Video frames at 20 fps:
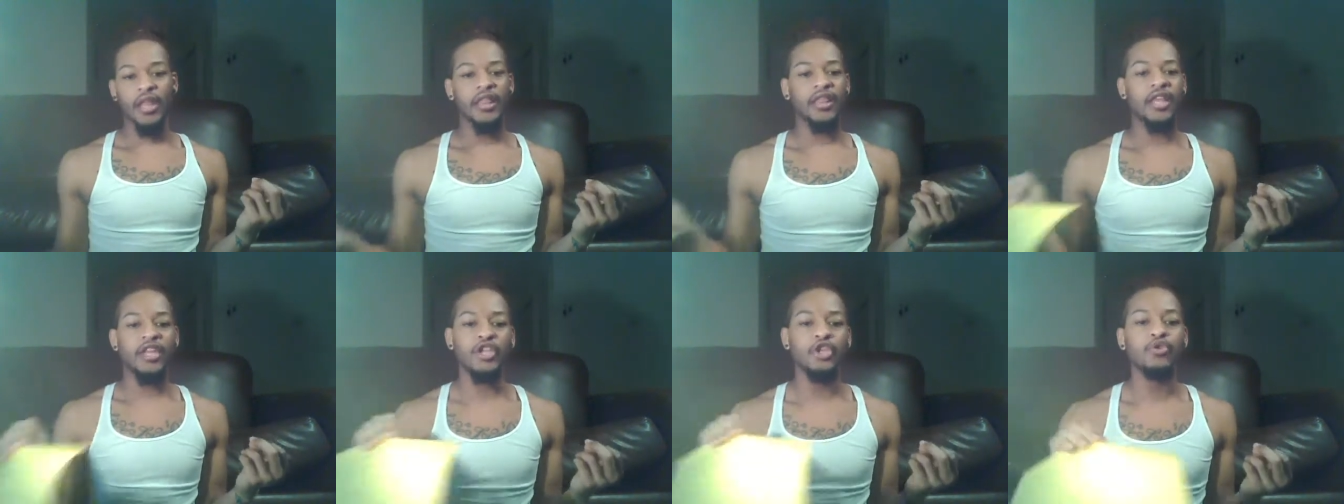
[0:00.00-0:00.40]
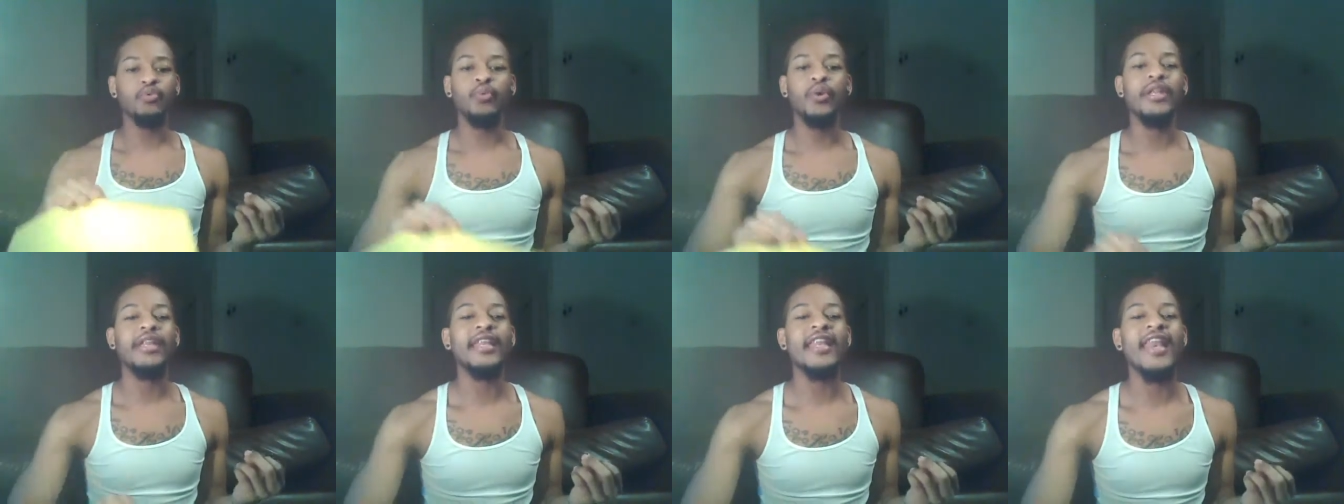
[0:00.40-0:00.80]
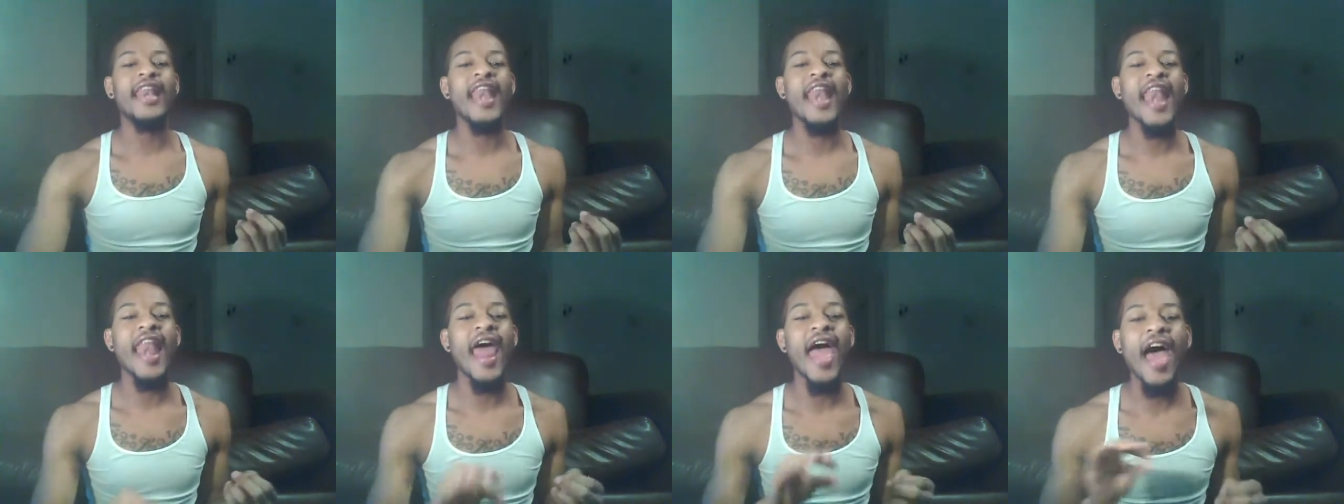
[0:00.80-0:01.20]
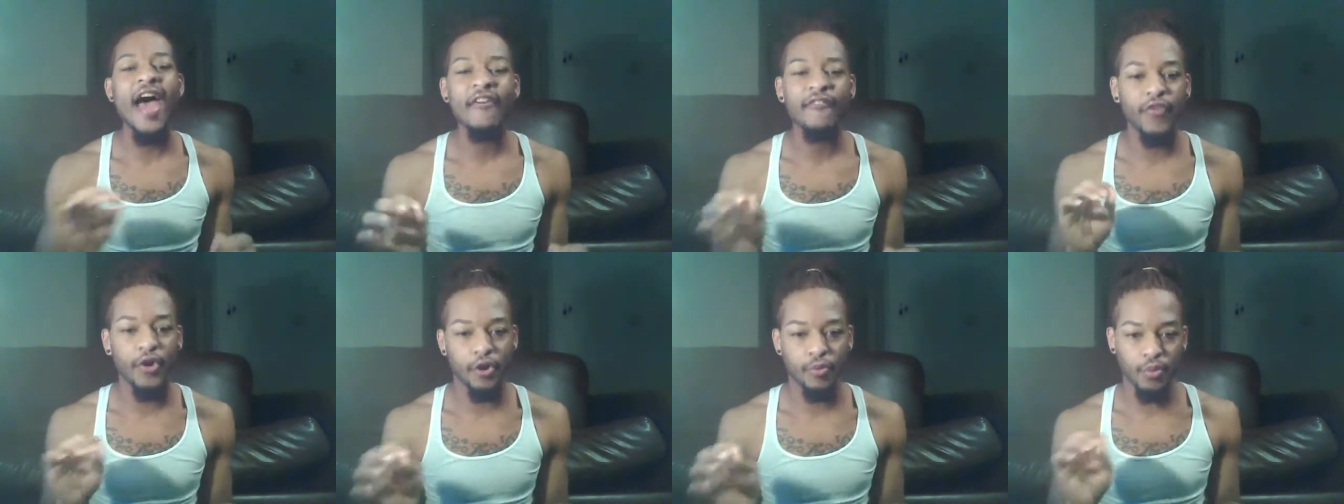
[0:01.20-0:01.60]
then you would
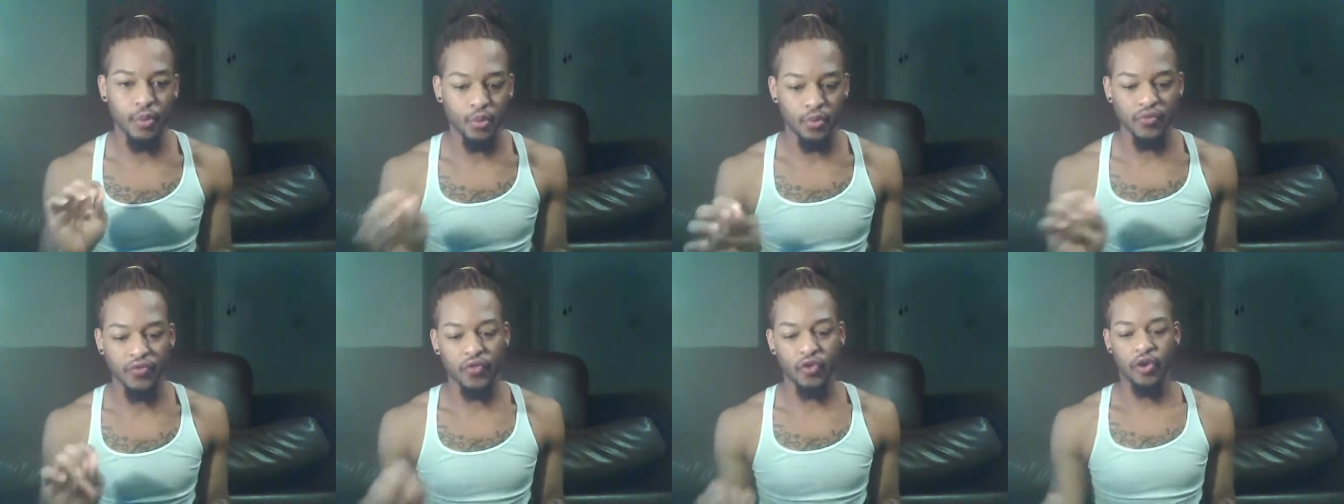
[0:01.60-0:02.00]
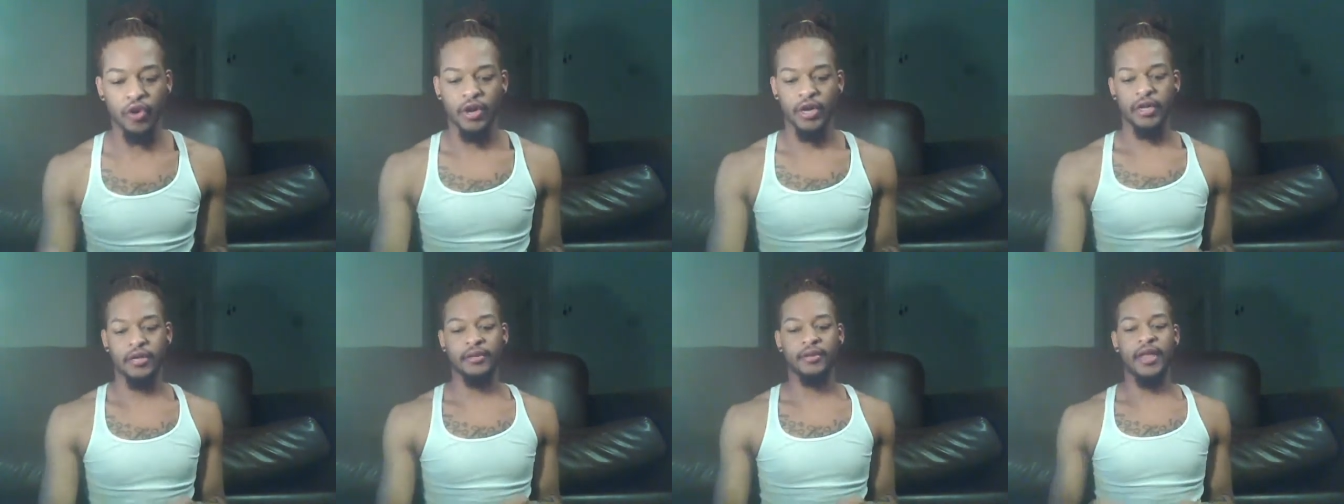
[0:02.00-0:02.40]
never move on.